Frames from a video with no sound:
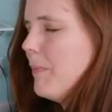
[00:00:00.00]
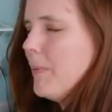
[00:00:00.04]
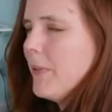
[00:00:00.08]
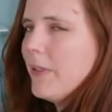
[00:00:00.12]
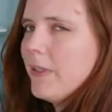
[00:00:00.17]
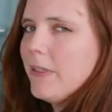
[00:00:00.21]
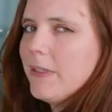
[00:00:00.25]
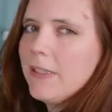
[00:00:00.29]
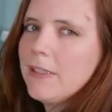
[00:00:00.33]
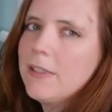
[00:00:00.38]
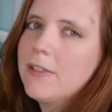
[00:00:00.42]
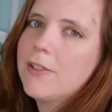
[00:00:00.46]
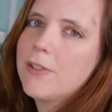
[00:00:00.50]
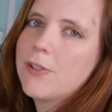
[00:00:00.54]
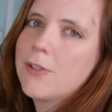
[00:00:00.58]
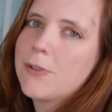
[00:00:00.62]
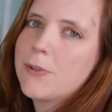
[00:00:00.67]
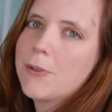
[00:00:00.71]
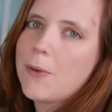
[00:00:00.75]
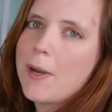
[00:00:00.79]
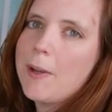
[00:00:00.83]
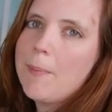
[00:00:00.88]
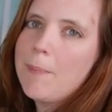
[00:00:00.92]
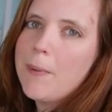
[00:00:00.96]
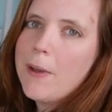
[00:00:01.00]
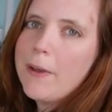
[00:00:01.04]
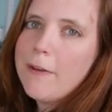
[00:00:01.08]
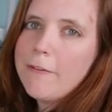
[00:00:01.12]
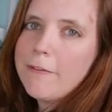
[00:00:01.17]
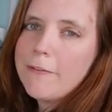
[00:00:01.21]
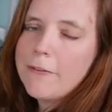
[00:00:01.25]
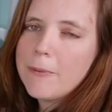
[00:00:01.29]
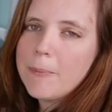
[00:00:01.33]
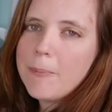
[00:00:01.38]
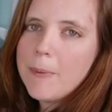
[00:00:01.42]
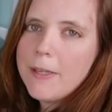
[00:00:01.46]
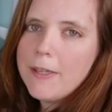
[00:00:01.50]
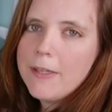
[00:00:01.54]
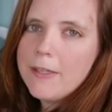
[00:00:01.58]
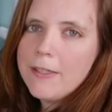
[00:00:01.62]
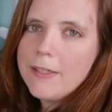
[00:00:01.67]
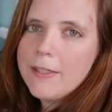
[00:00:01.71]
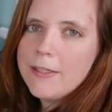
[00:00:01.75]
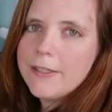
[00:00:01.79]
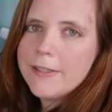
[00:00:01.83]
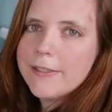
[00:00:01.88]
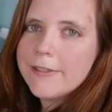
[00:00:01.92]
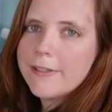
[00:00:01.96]
pulled this stripe out for
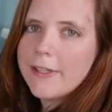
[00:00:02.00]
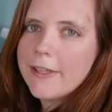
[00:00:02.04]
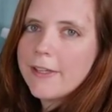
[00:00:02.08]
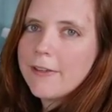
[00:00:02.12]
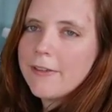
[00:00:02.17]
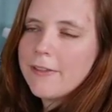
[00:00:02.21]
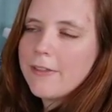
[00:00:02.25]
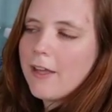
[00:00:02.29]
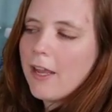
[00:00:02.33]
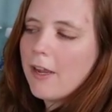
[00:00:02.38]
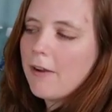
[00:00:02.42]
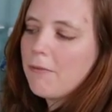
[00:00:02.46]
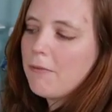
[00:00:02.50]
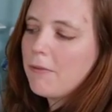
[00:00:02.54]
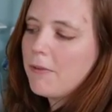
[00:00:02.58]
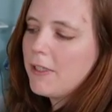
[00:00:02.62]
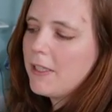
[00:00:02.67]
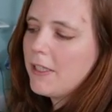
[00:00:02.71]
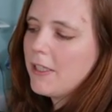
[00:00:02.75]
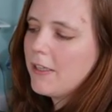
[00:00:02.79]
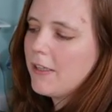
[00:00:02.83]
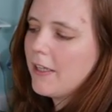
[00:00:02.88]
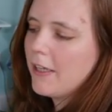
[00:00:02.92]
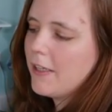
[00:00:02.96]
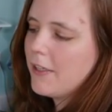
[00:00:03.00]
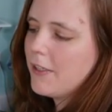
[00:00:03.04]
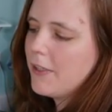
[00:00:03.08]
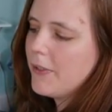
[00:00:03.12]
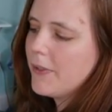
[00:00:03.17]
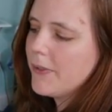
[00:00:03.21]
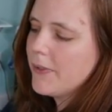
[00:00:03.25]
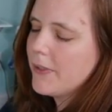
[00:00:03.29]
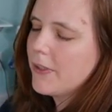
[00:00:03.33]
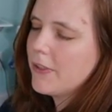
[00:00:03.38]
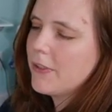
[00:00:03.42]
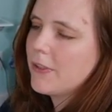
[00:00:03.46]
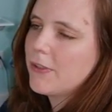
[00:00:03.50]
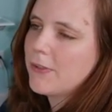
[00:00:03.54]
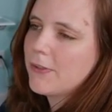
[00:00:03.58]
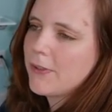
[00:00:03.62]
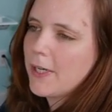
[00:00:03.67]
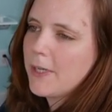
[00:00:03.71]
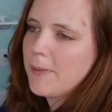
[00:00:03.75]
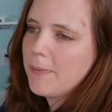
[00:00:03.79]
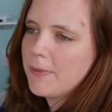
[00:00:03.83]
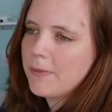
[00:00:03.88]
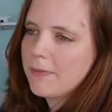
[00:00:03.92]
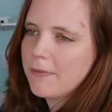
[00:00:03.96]
binding because I really like using
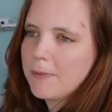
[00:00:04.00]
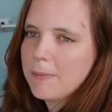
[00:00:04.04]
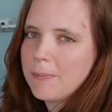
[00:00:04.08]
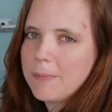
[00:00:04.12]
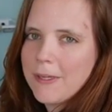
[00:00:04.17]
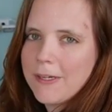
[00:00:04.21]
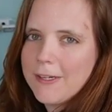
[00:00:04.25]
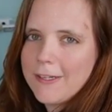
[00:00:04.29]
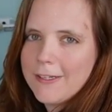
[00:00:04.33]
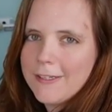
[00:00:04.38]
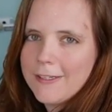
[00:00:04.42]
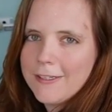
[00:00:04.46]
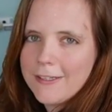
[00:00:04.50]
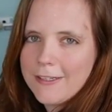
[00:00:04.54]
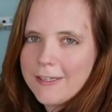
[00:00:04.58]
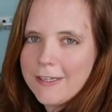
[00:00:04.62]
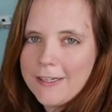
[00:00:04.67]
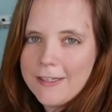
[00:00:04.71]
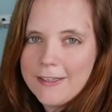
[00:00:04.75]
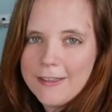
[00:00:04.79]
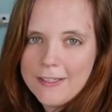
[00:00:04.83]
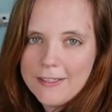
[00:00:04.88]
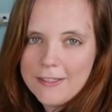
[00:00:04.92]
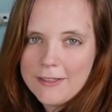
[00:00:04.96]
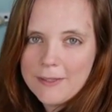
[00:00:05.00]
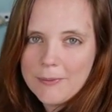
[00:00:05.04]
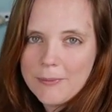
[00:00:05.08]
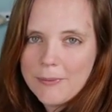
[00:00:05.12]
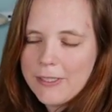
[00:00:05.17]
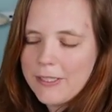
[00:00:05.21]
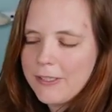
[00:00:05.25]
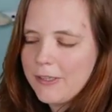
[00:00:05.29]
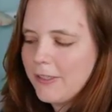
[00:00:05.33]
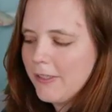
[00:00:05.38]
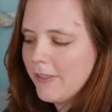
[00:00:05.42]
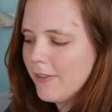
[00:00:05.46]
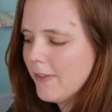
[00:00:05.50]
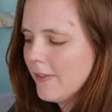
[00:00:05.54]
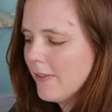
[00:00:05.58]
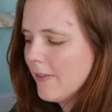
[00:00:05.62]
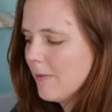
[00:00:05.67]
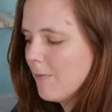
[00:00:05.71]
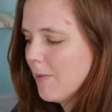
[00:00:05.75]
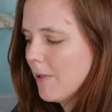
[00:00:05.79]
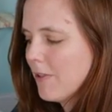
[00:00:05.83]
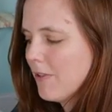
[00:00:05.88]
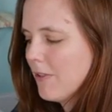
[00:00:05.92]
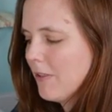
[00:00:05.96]
stripes for binding. I like the way it looks,
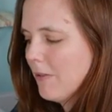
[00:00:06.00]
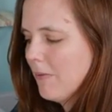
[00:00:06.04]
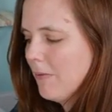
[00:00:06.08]
especially